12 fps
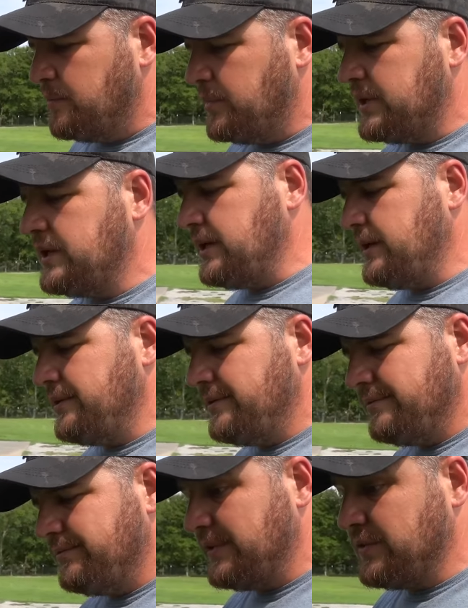But
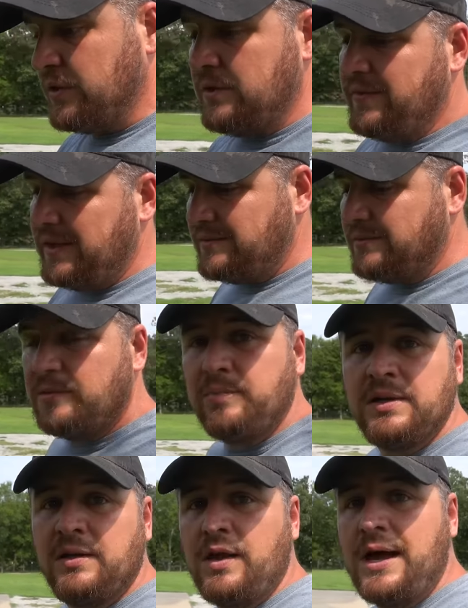this could have easily
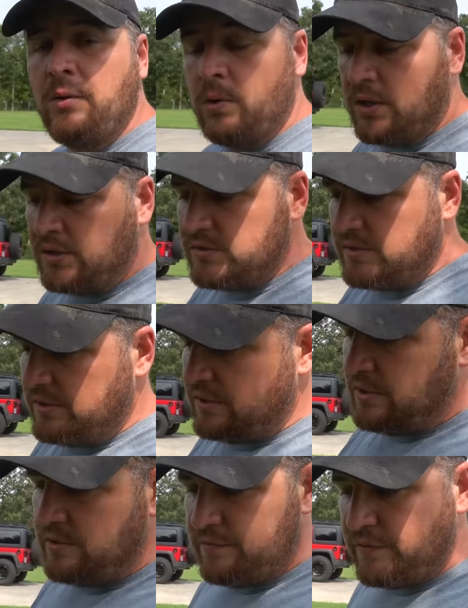been a lot worse. It
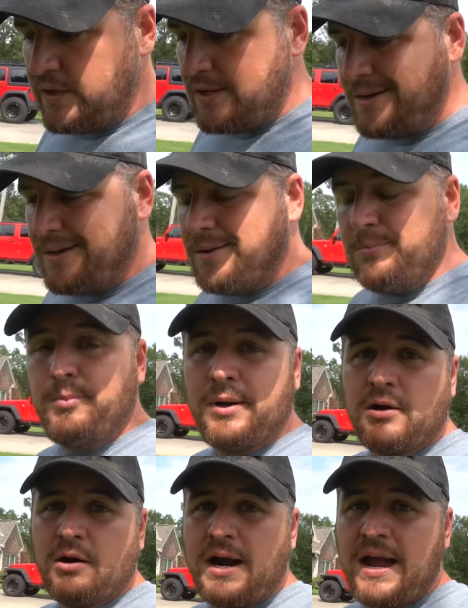could have
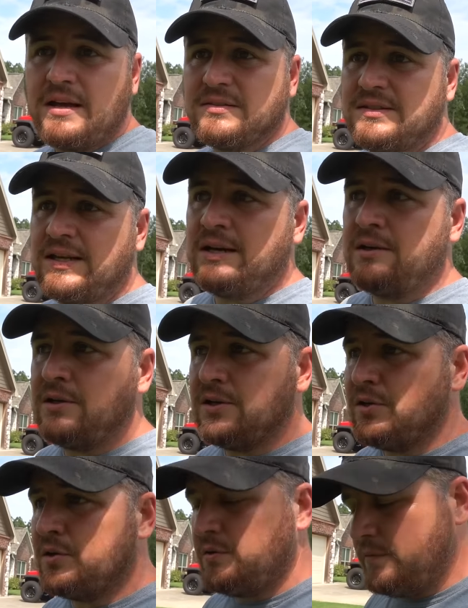burned our house down.
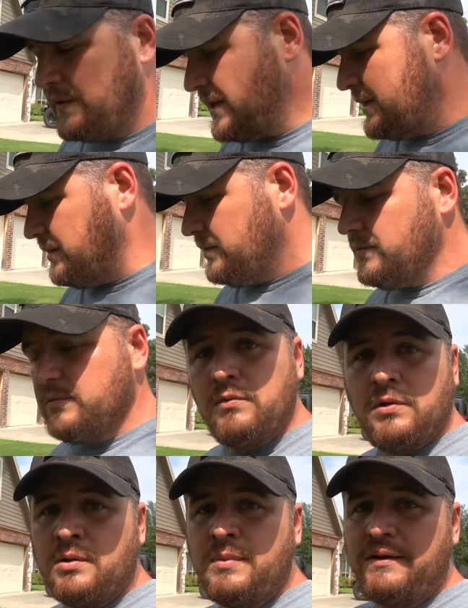It could have hit
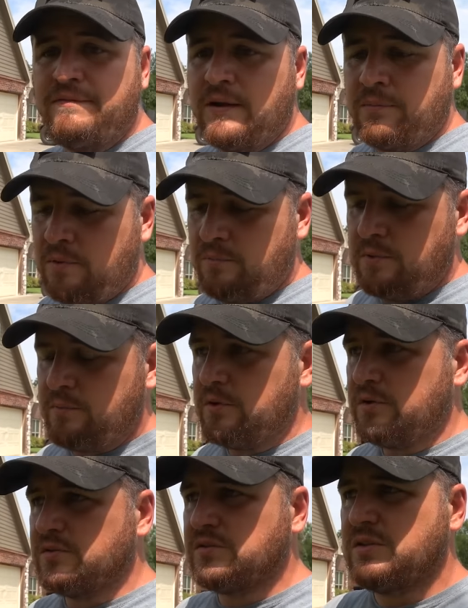one of my family
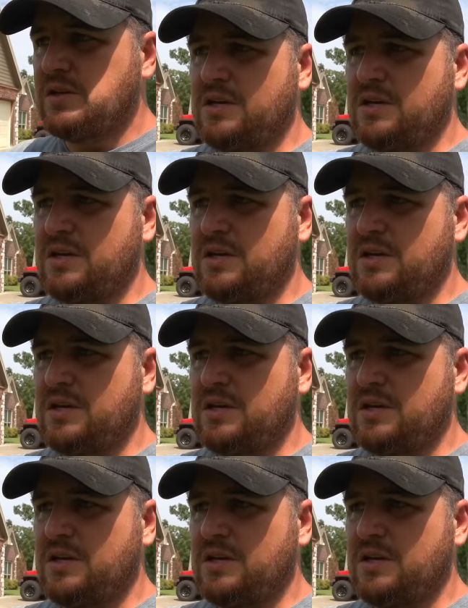members.